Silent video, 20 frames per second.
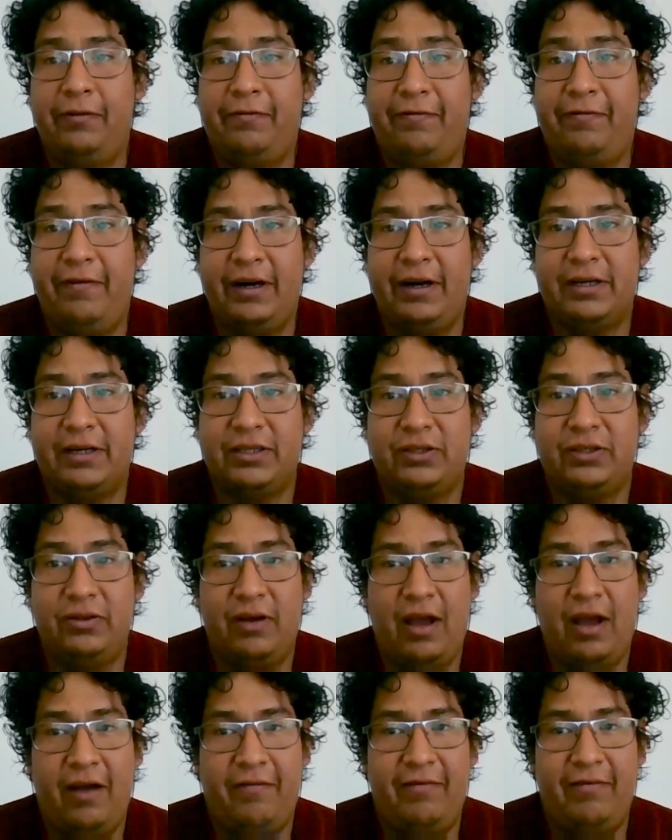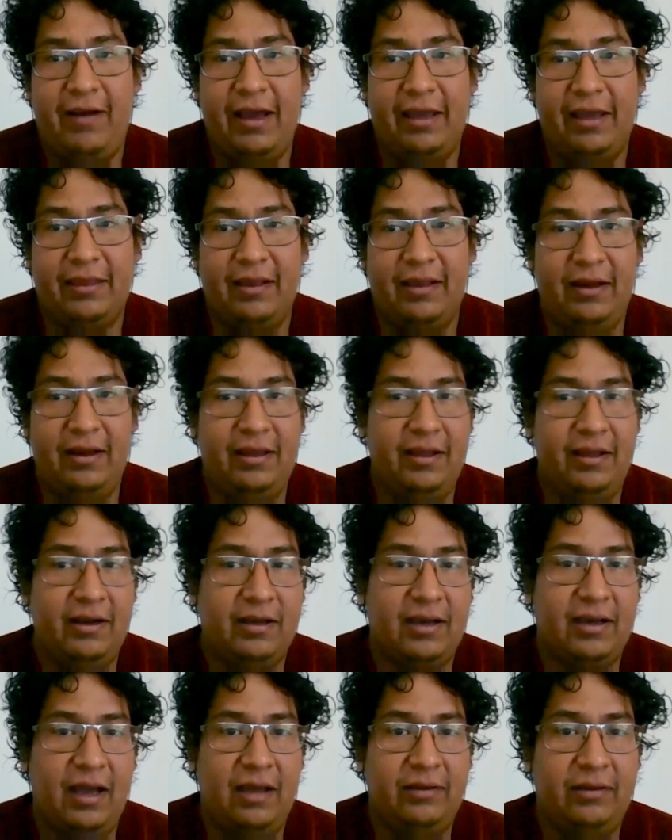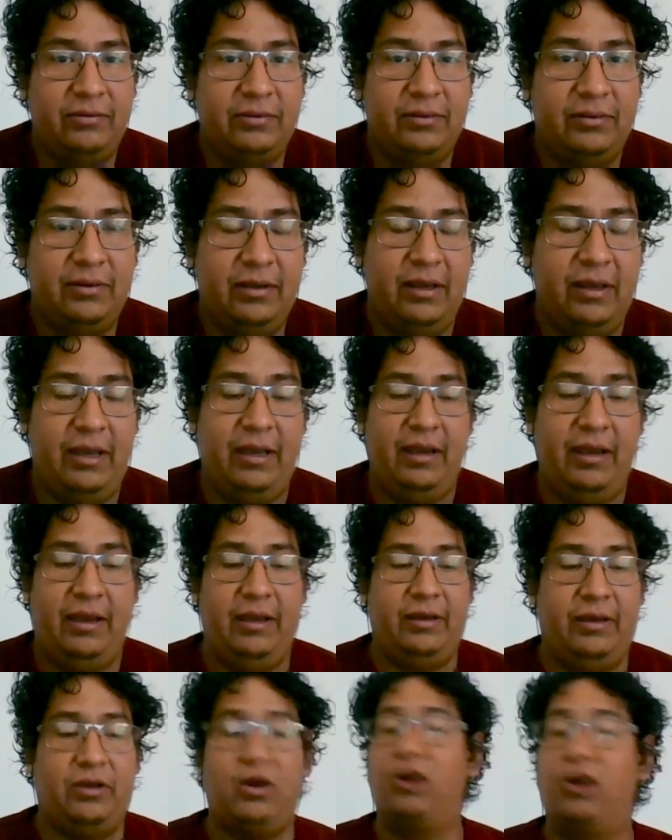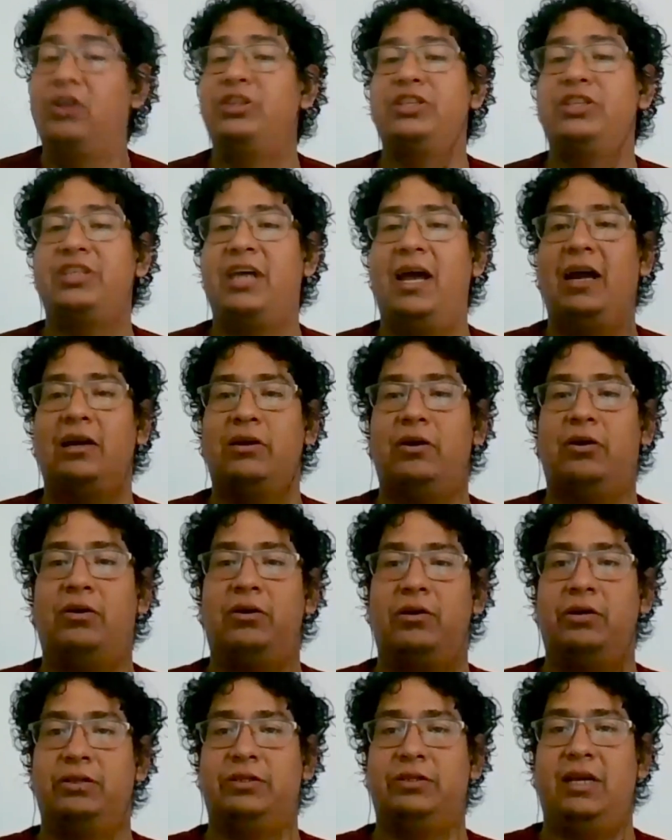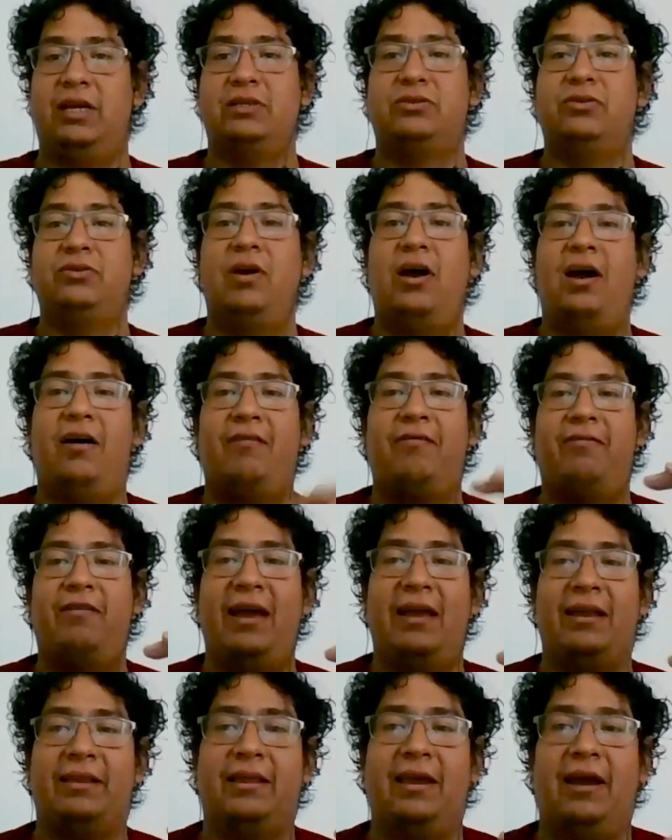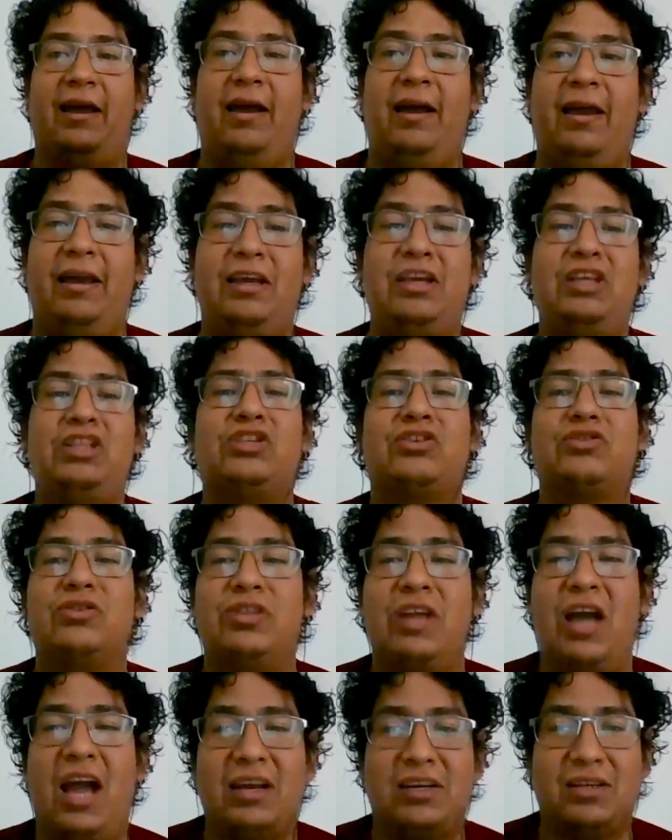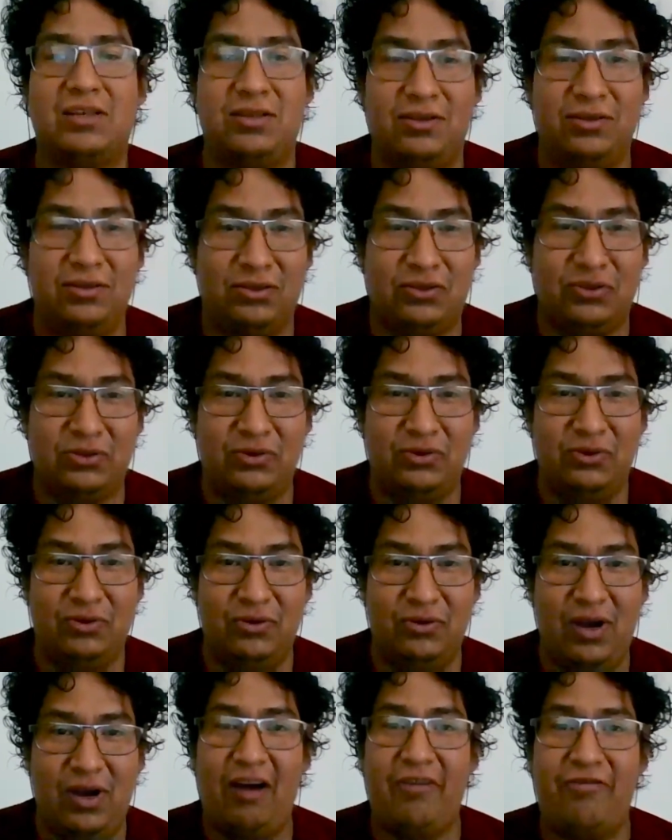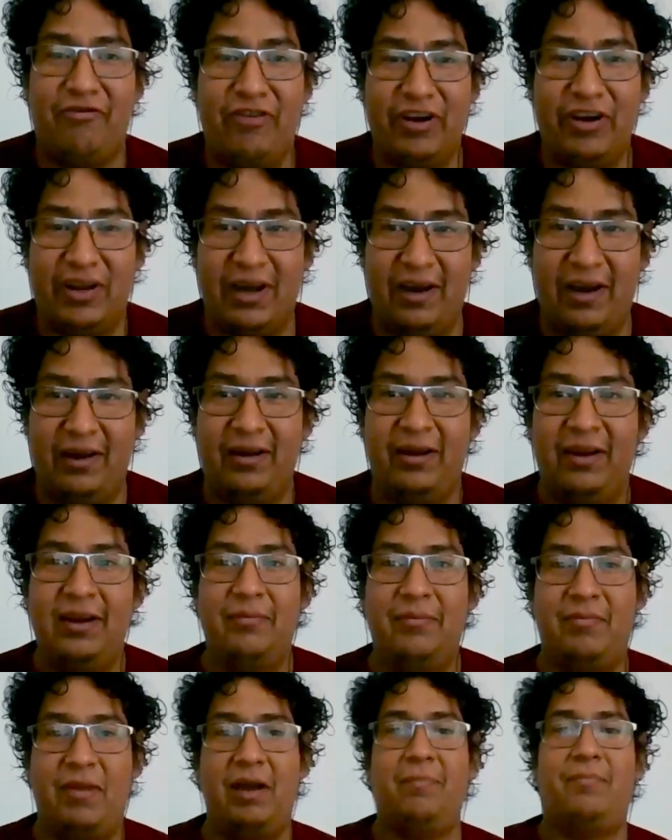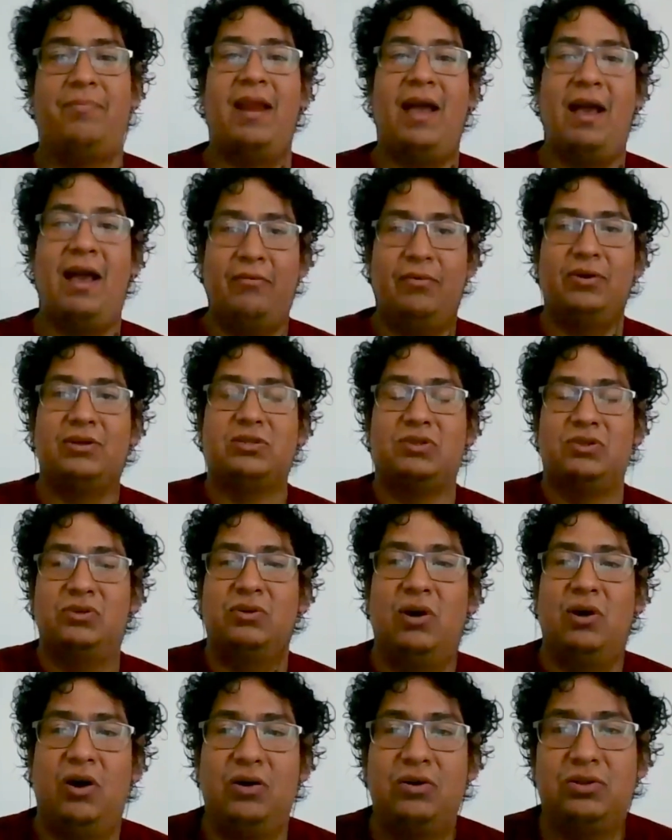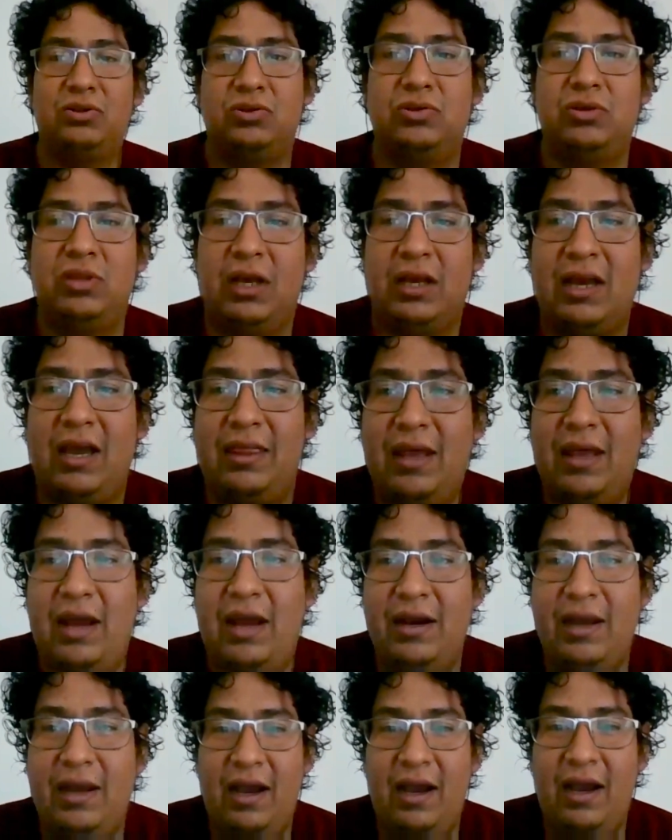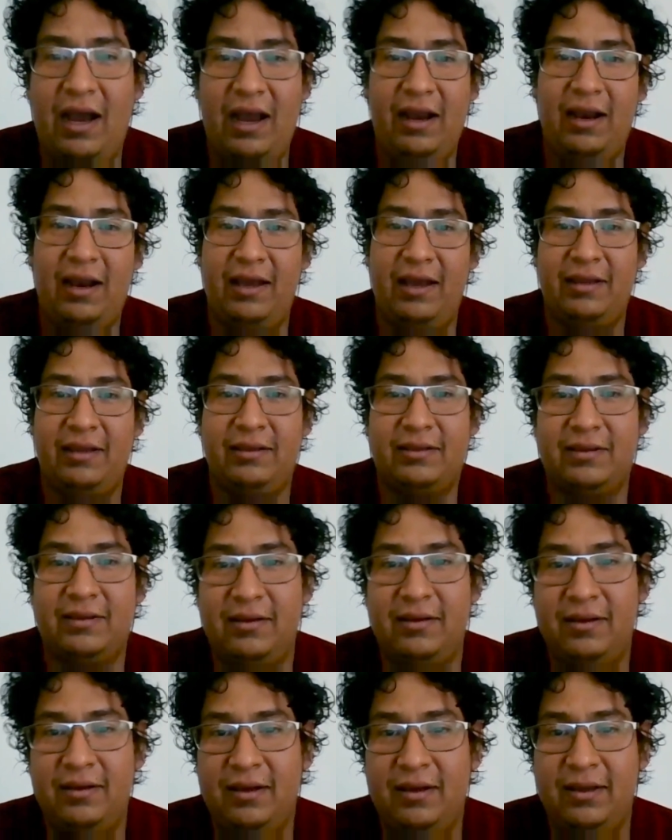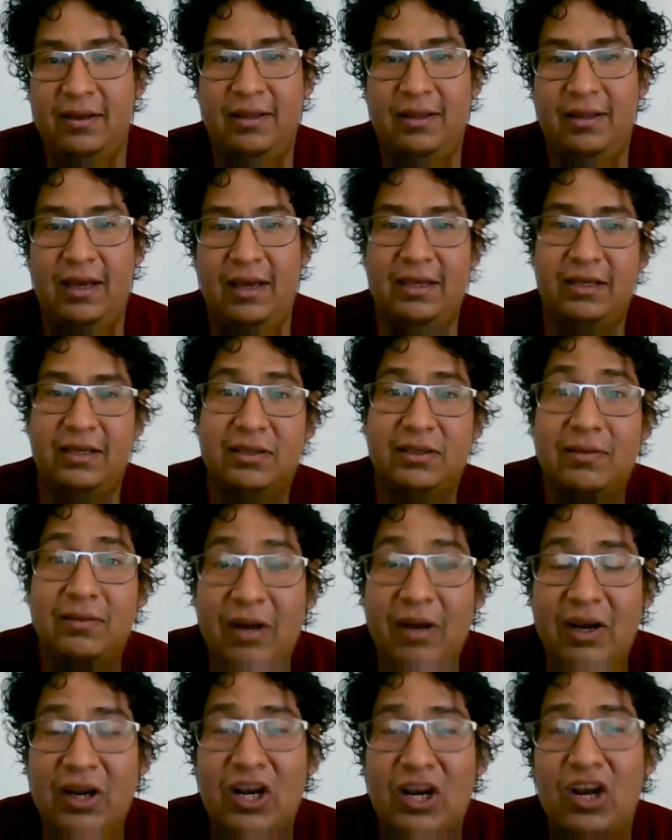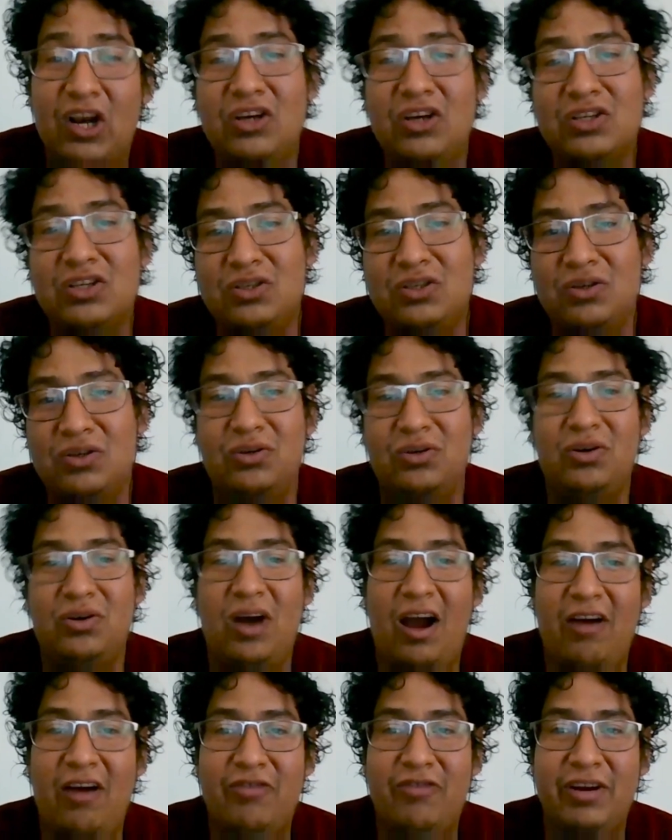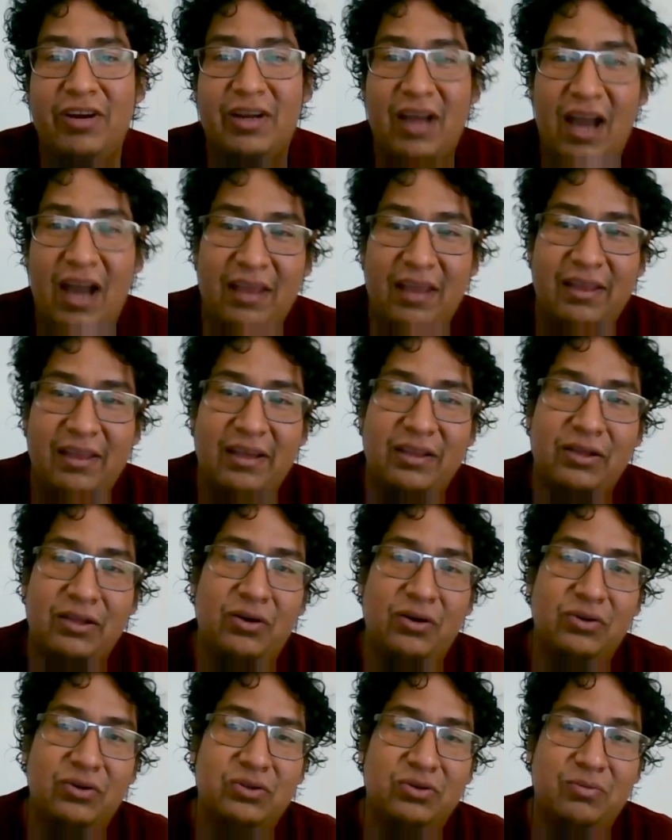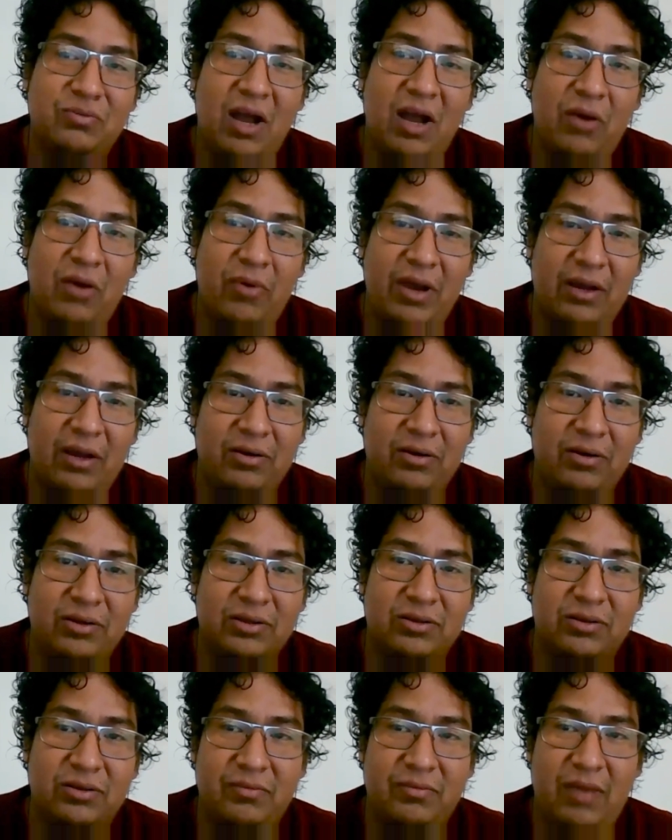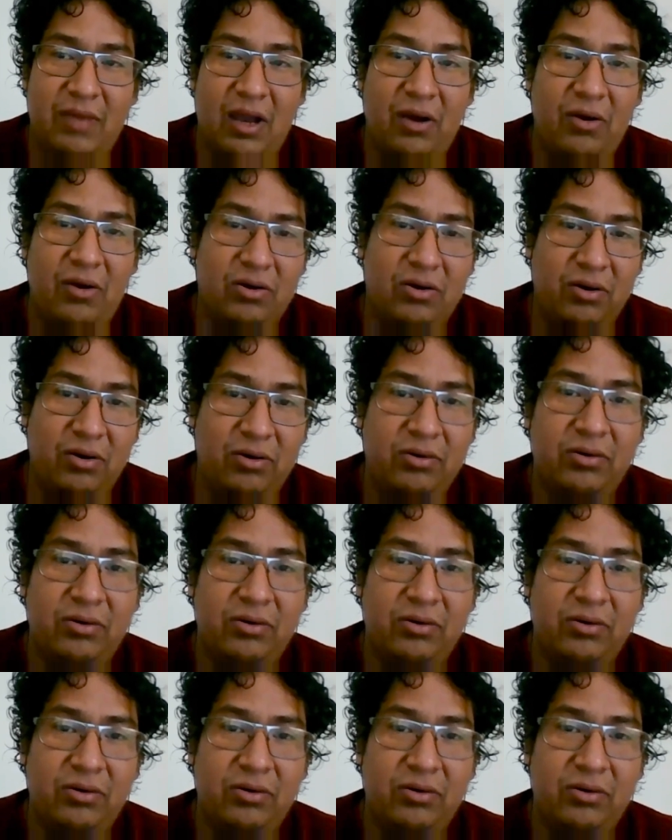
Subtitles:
first to have like the little contact, or just to have like the introduction to Africa. My plan was to go to the Canary Island, that is very close to Africa, and then go to Morocco.